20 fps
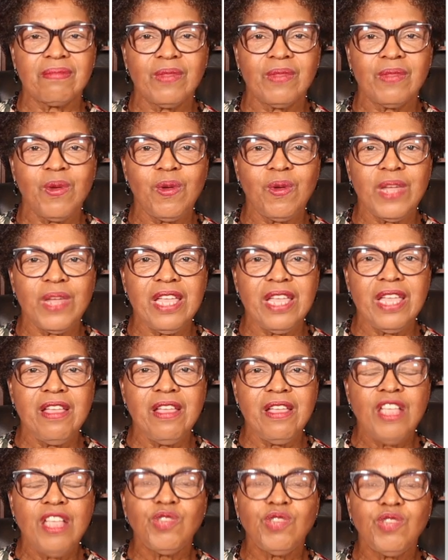
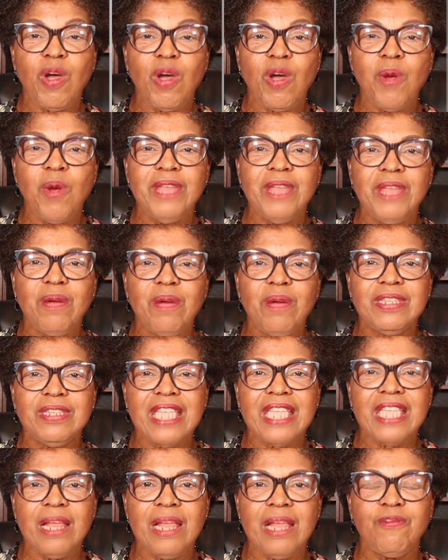Okay, so I hope that
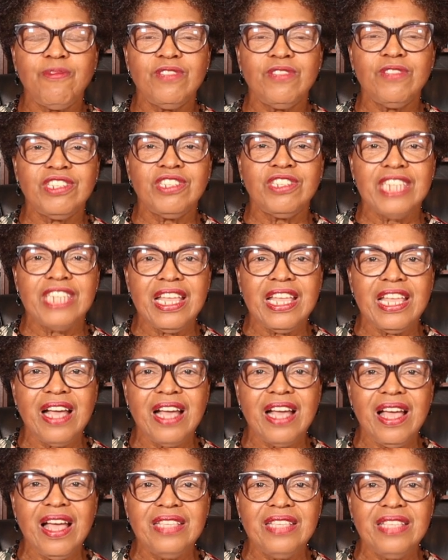was helpful today,
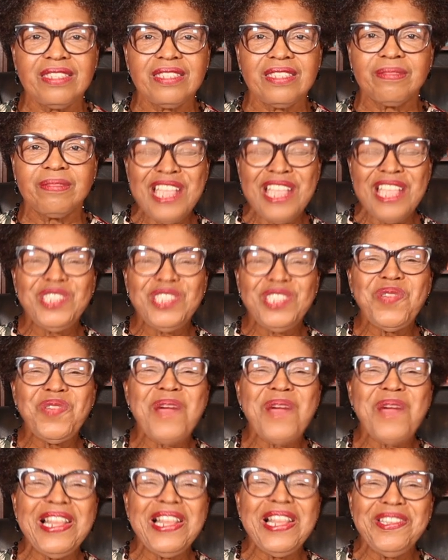guys.
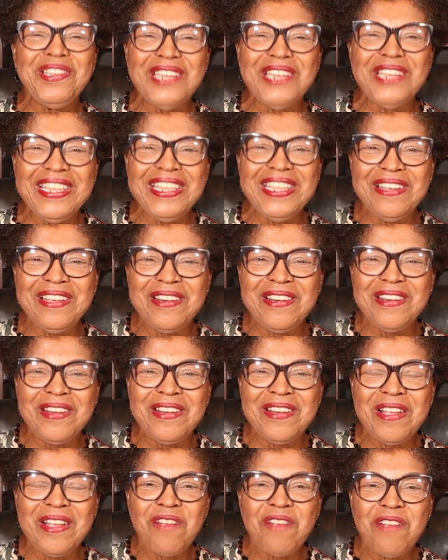So while you're
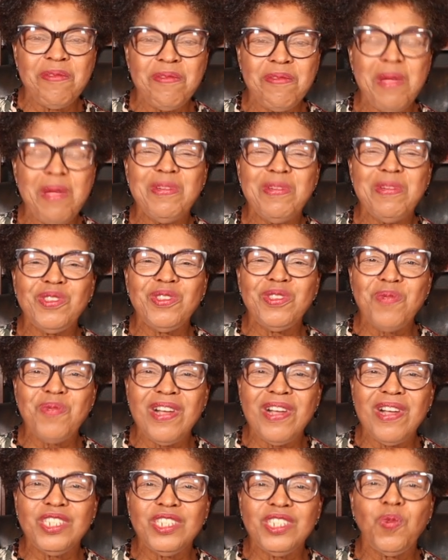here, remember to
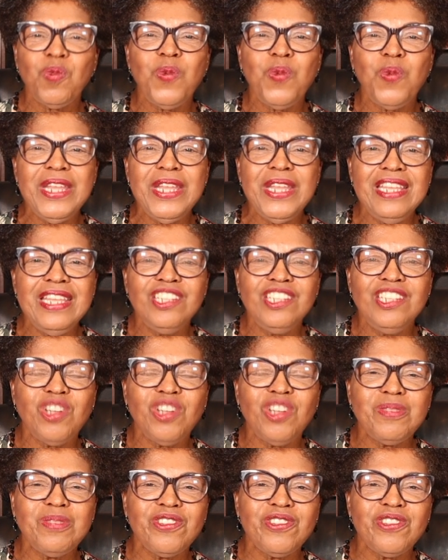watch Winning
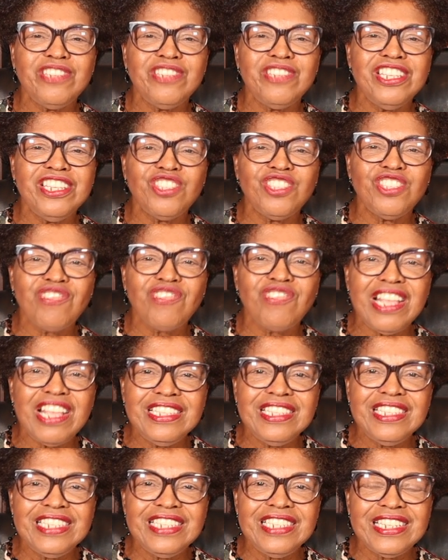Job Searching
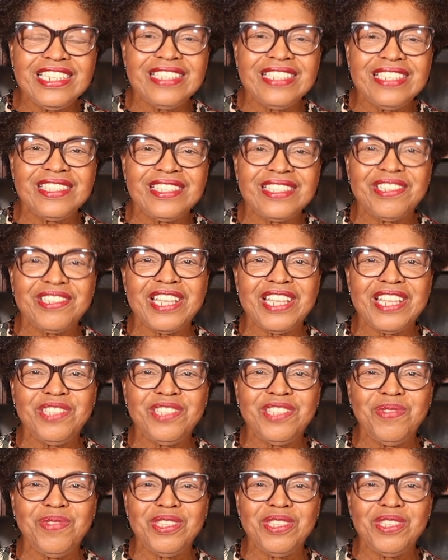Strategies to
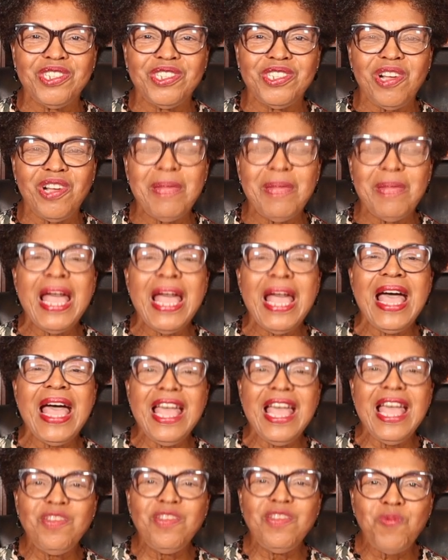Get You the Job
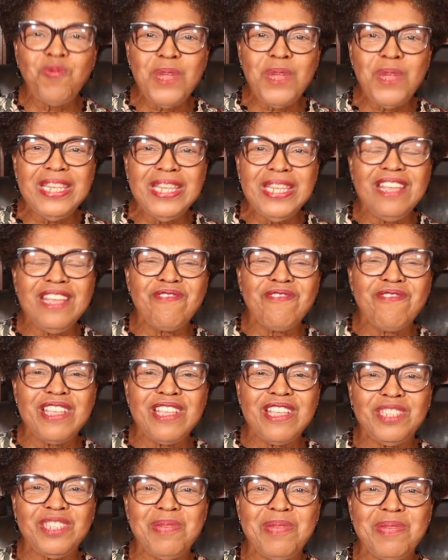and Winning
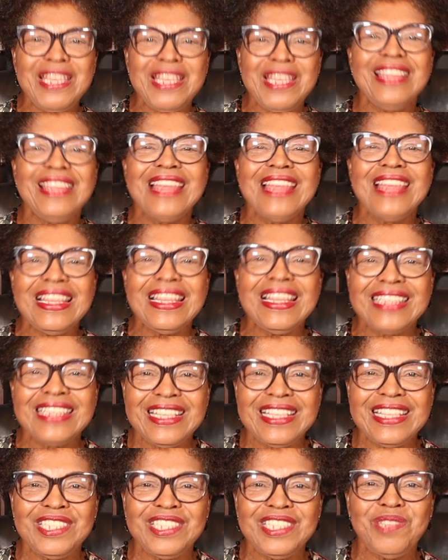Resume That
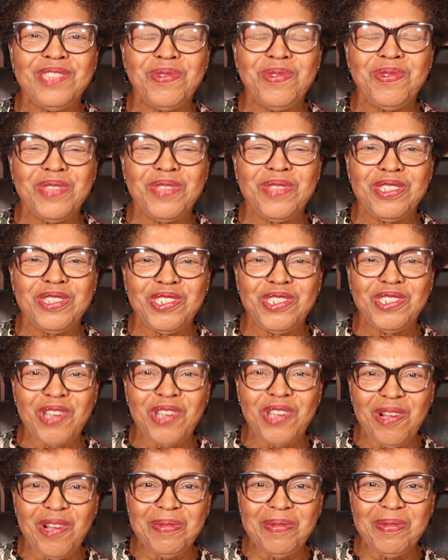Gets You the
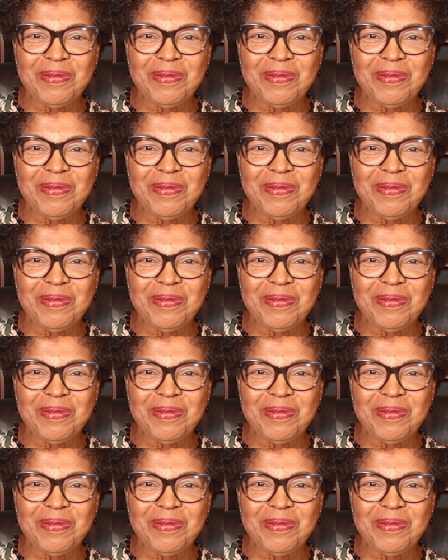Job.